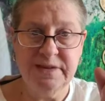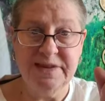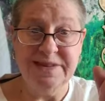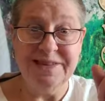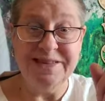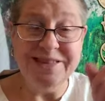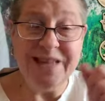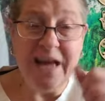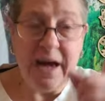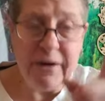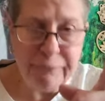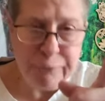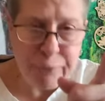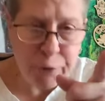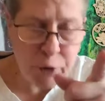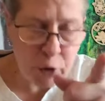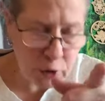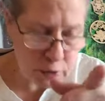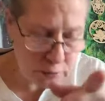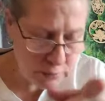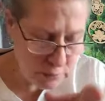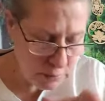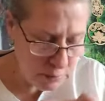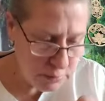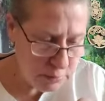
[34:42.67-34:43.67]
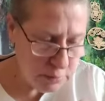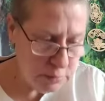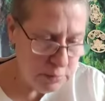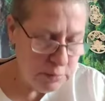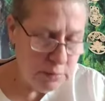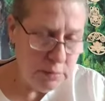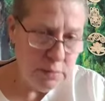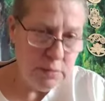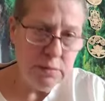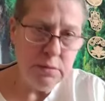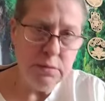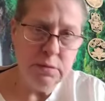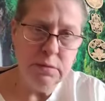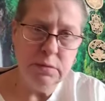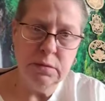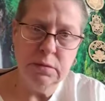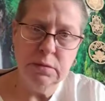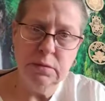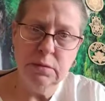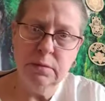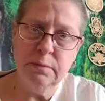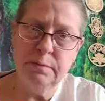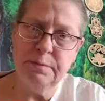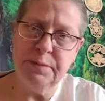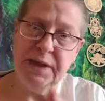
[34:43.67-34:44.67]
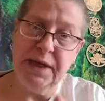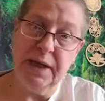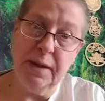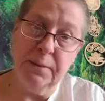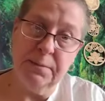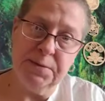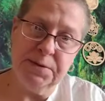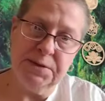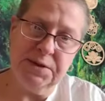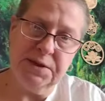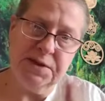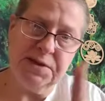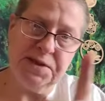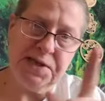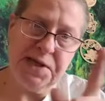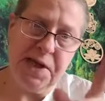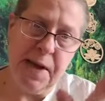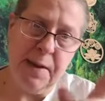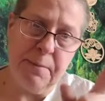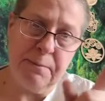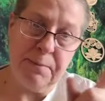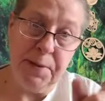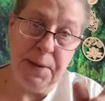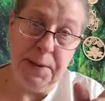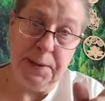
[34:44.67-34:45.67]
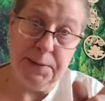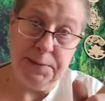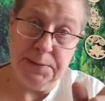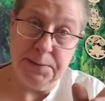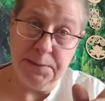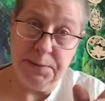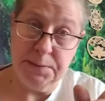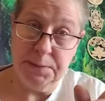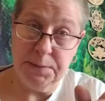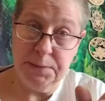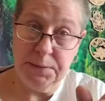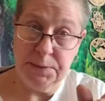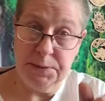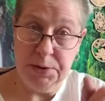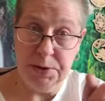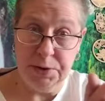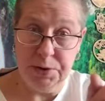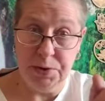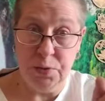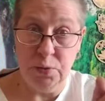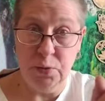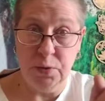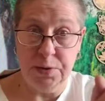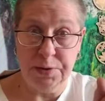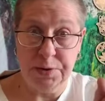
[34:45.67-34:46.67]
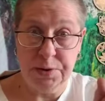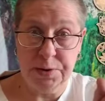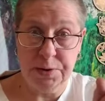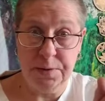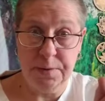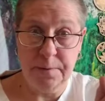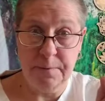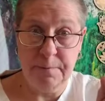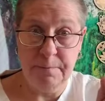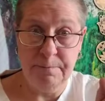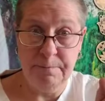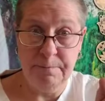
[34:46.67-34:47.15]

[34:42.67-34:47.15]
been able to tap in to Source.